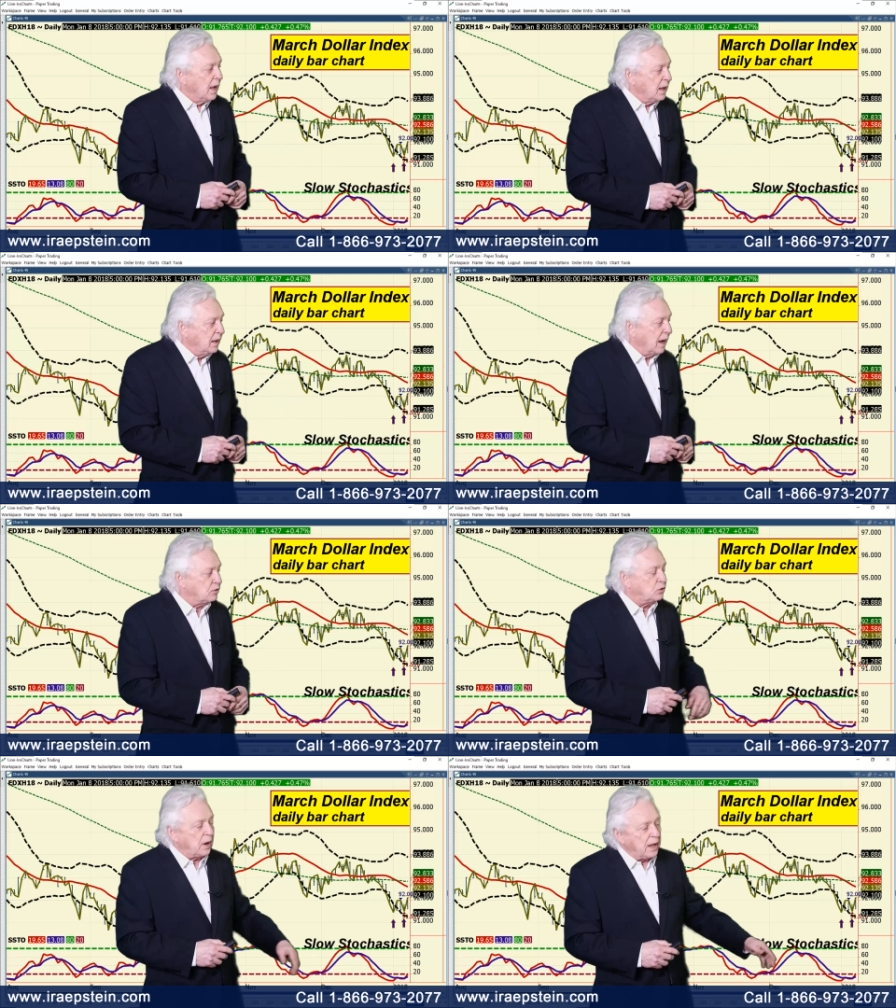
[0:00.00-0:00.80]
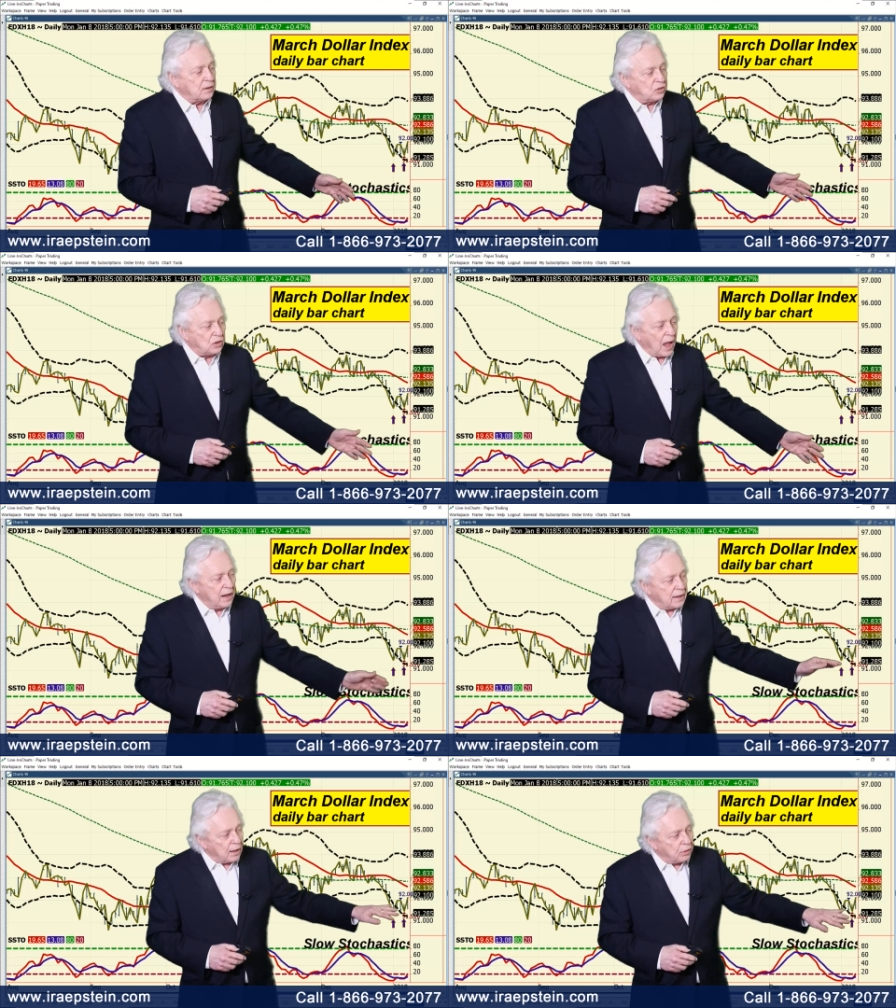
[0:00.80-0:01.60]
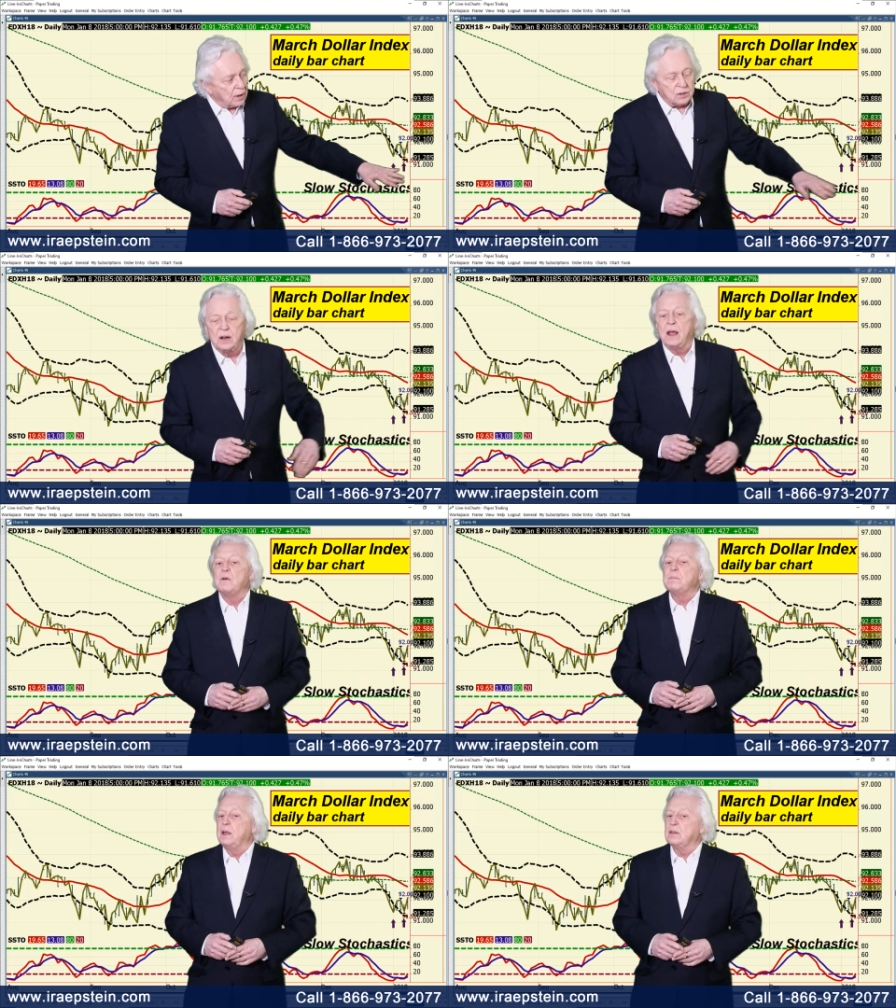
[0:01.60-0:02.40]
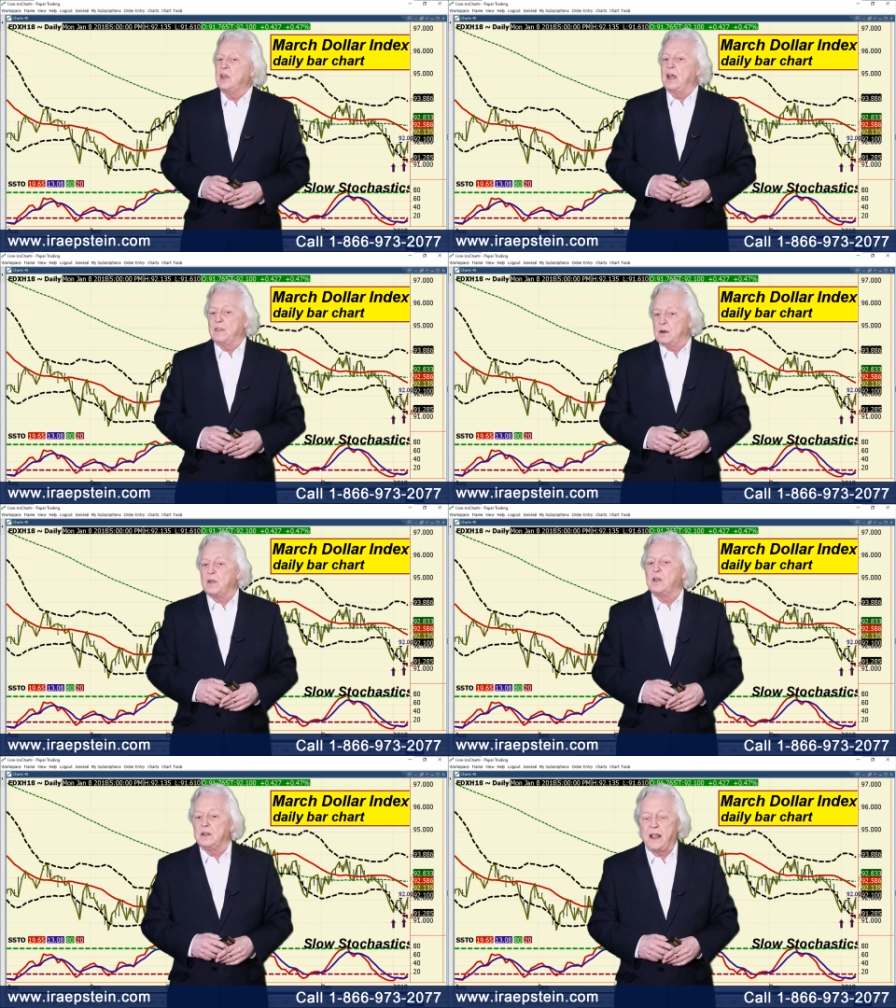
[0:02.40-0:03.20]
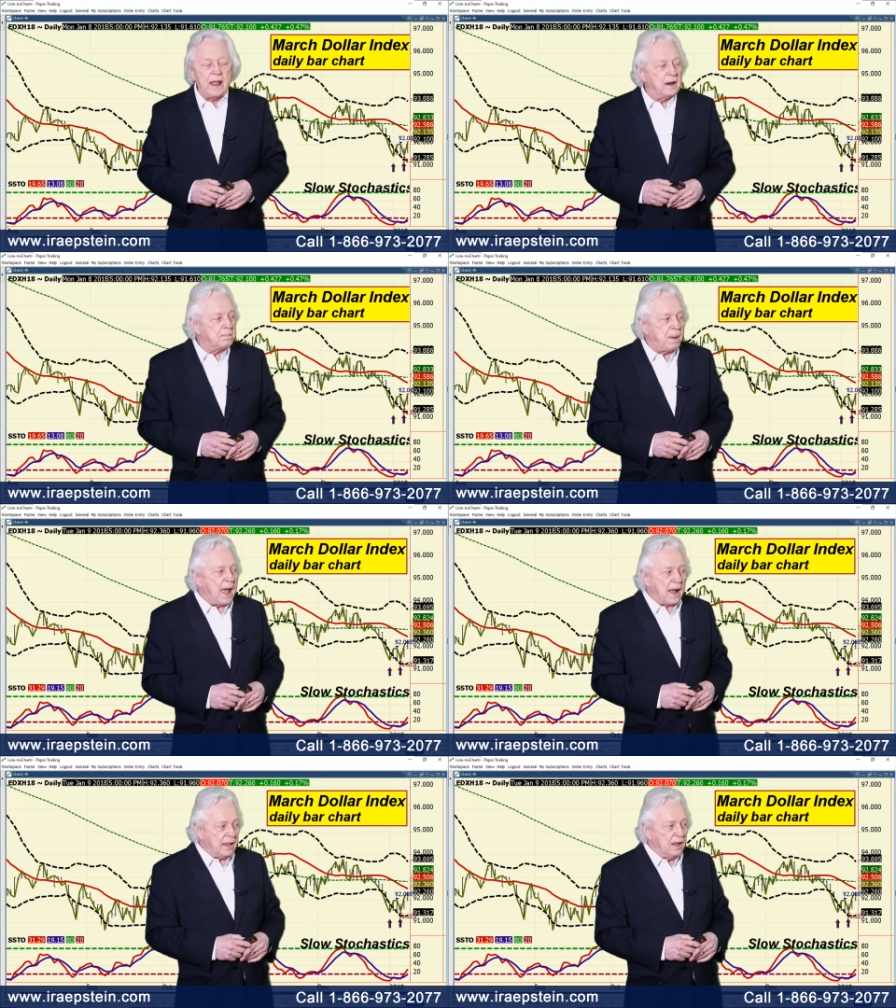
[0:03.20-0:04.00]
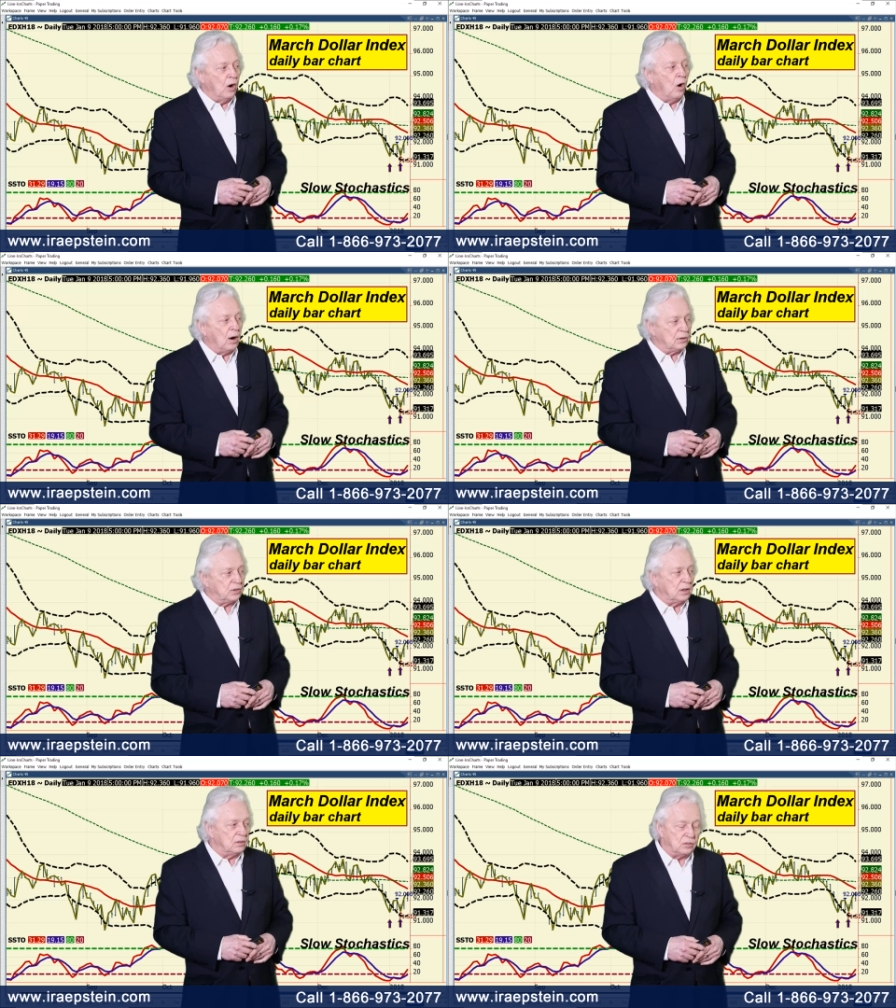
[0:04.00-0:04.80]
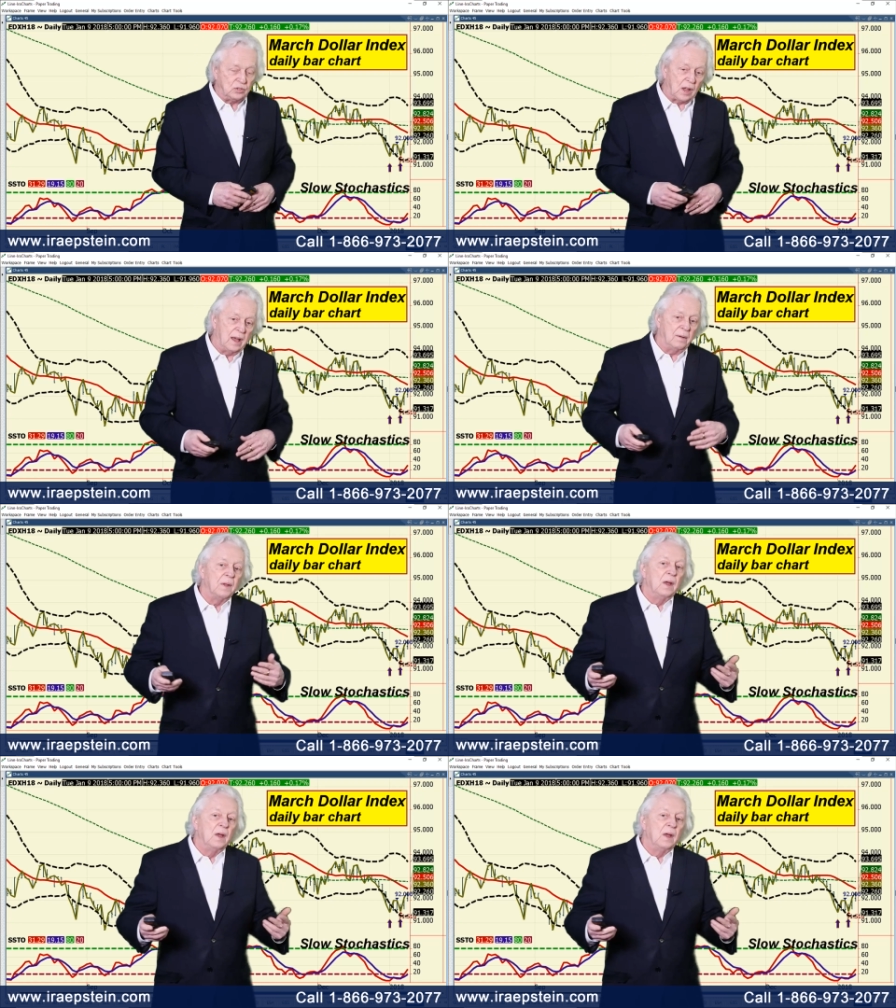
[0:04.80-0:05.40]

Yesterday it stayed, and I thought today would be a day that it could gain it back. It lost it instead.